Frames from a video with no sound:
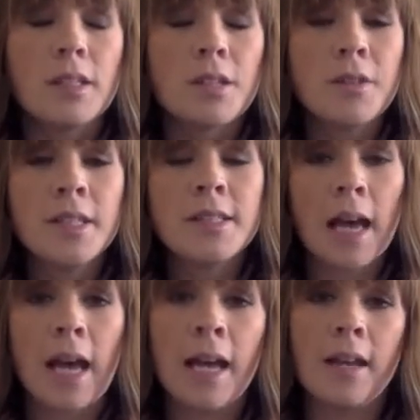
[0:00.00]
So it
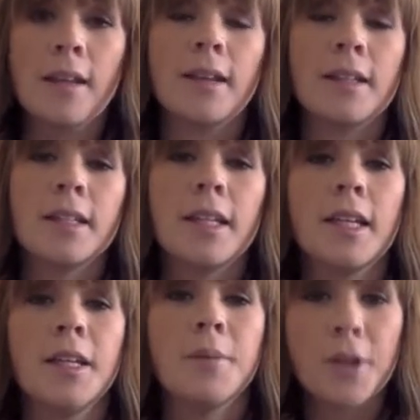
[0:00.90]
died
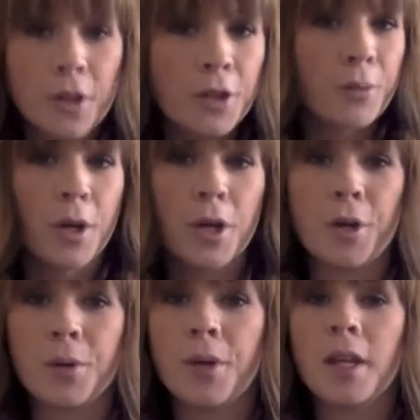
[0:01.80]
in the middle of the
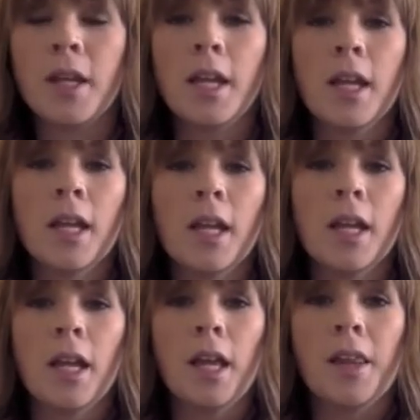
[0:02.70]
road.
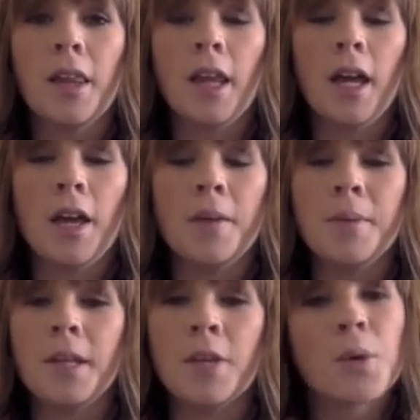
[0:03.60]
I
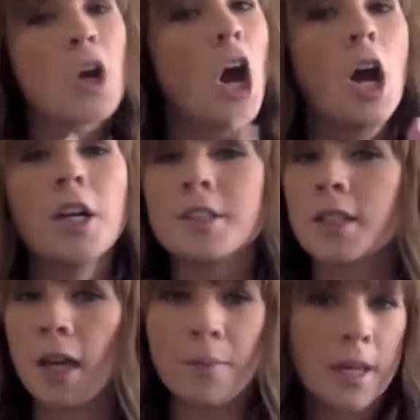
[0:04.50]
mean, there were cars
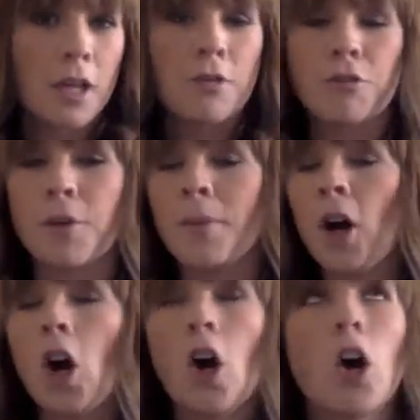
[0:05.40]
coming from
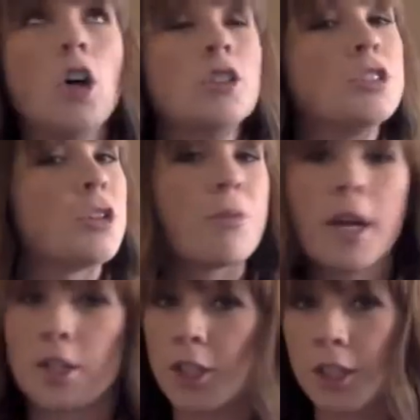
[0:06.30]
all
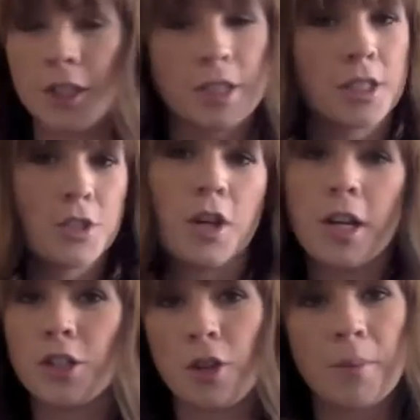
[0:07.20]
directions
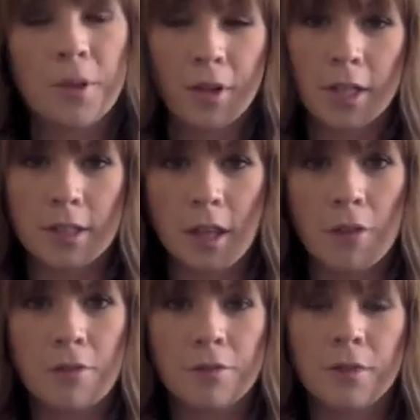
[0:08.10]
trying to drop their kids
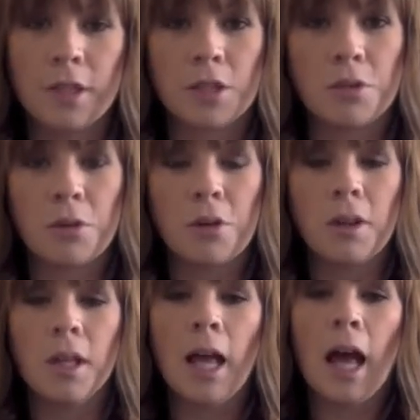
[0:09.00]
off at school.
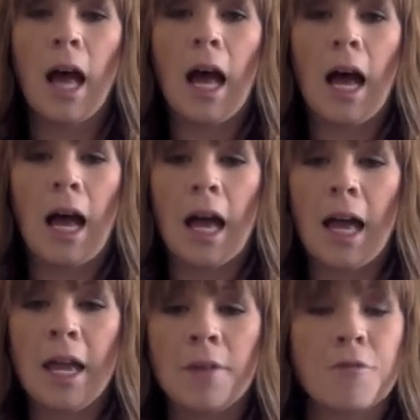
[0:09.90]

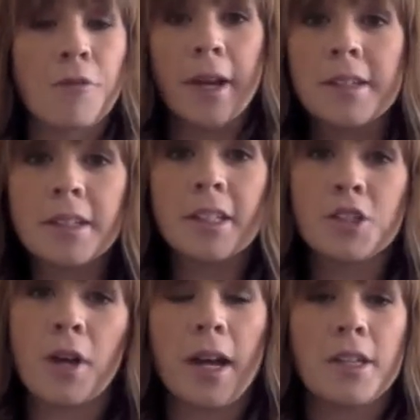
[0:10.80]
I am frantically
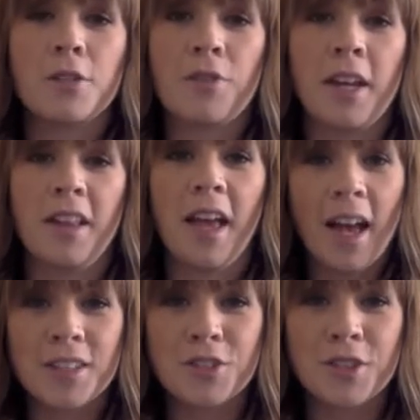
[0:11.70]
trying to find the
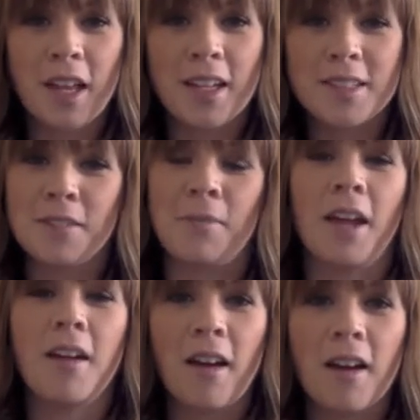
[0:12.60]
hazard lights in my
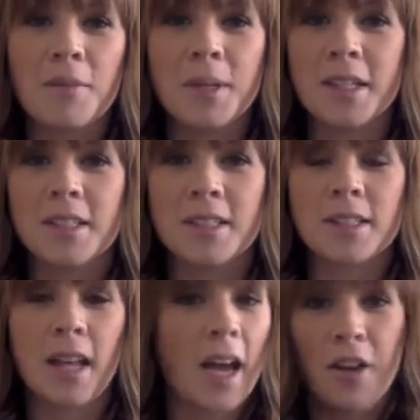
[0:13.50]
car because
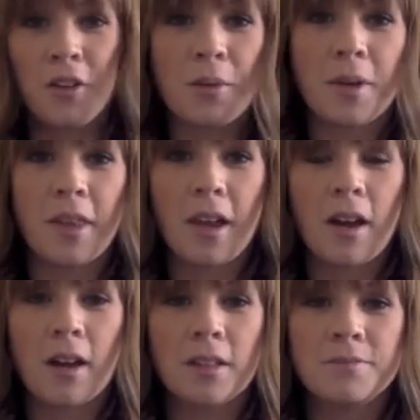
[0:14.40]
I don't know where they
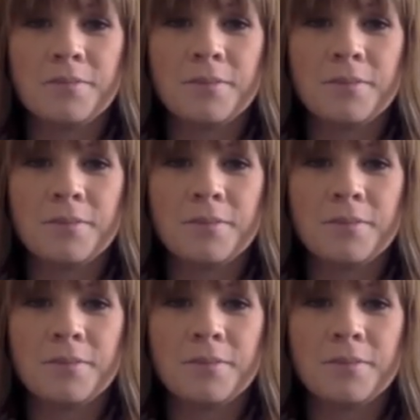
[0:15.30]
are.